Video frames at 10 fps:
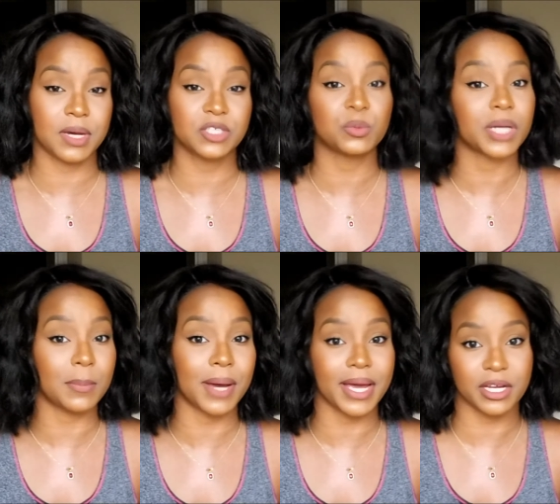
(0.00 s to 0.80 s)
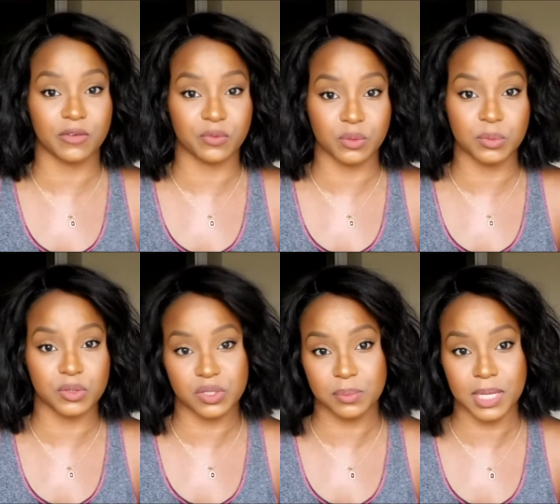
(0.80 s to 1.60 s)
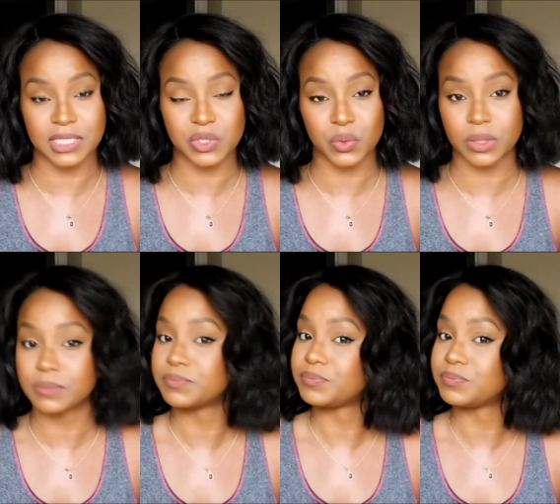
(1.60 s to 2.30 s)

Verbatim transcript: much when I buy hair from the beauty supply store.